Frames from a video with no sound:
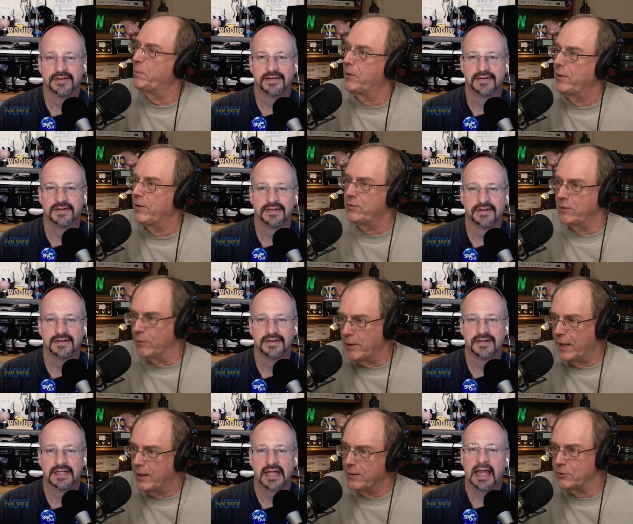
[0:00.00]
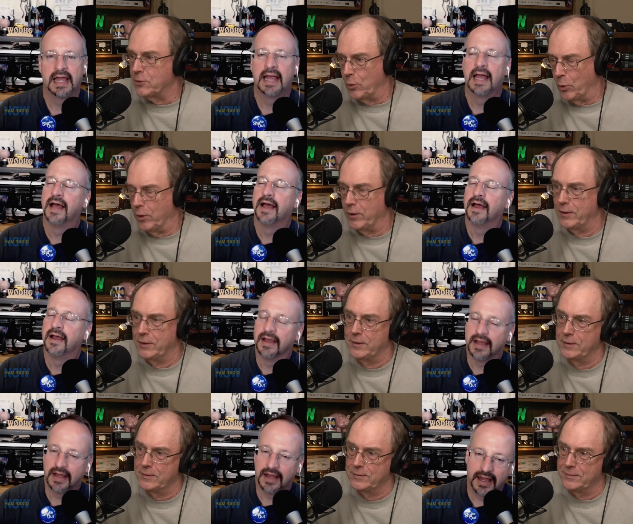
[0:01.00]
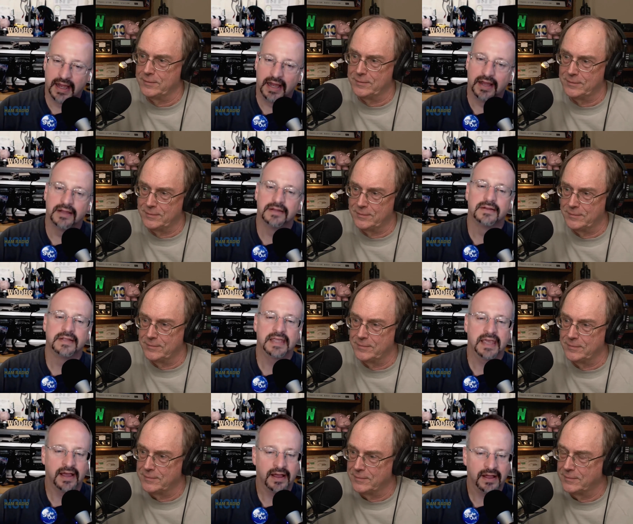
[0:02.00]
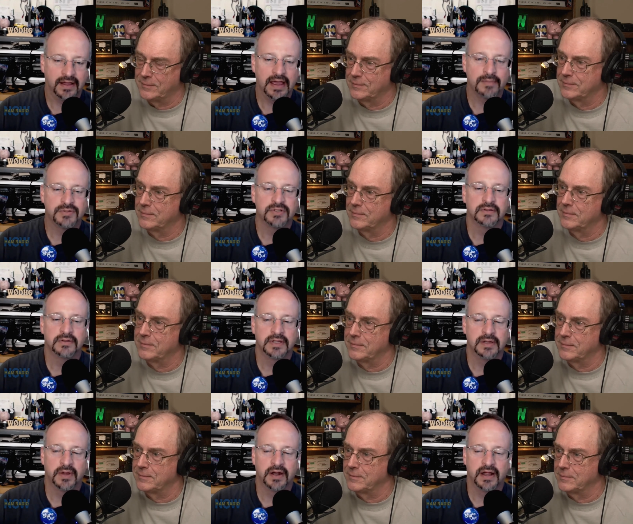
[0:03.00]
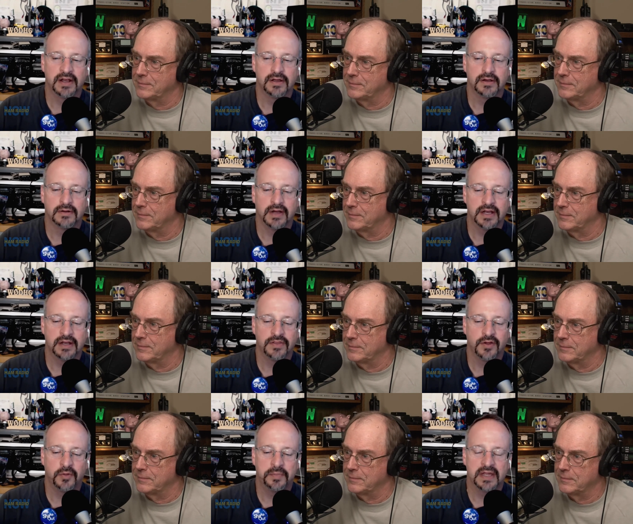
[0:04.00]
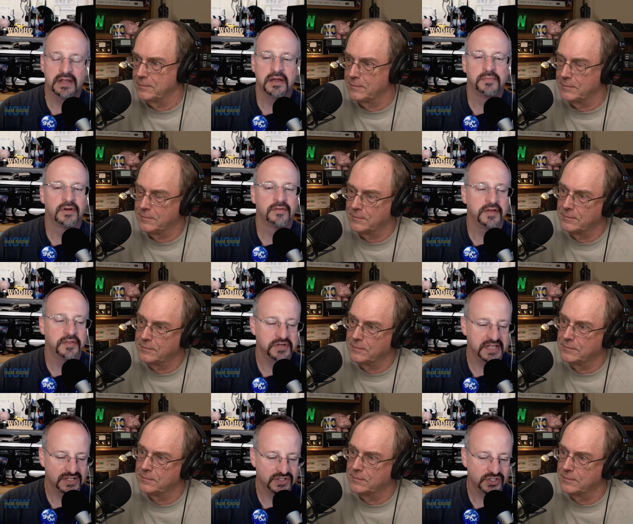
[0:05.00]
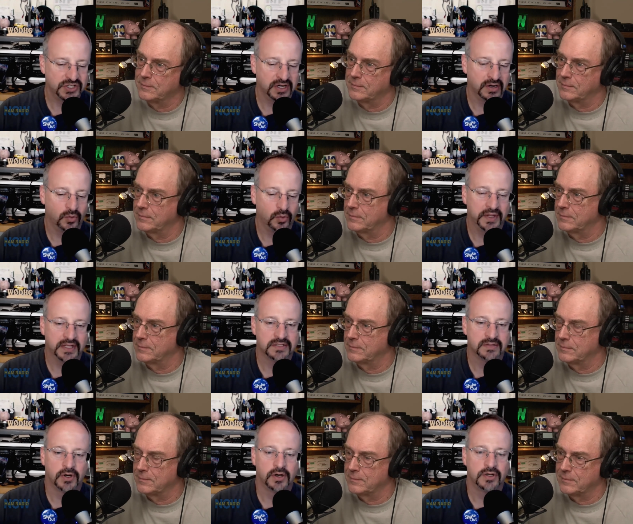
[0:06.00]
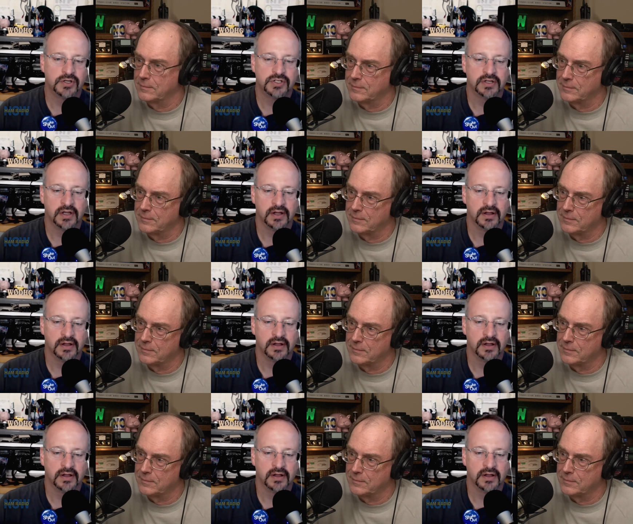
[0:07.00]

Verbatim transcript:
Speaker 1: experience you don't get in school.
Speaker 2: Uh, yeah, absolutely. But I know, I know there'll be a number of other days this year. When we get to March, uh,